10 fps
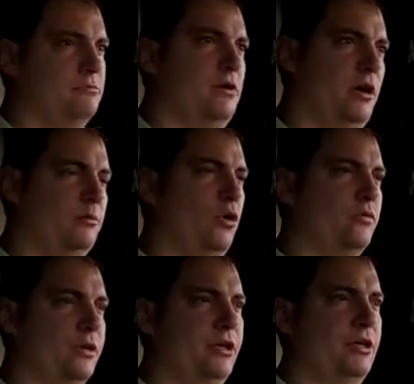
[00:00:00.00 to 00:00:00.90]
I'm
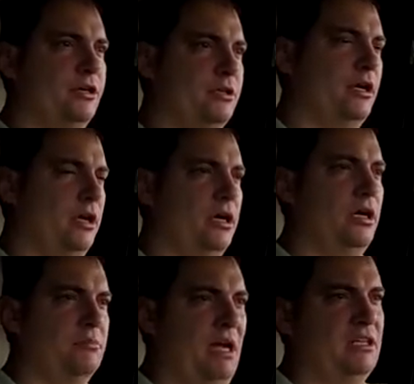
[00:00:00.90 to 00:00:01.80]
over here in
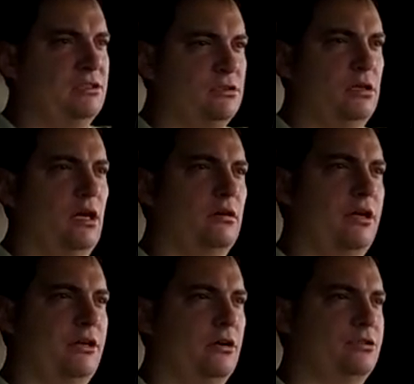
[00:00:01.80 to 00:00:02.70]
uh, Minnesota
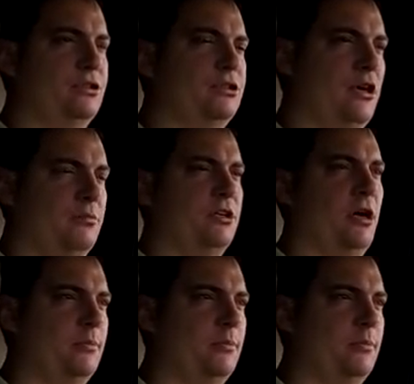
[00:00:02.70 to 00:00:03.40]
right now, just coming up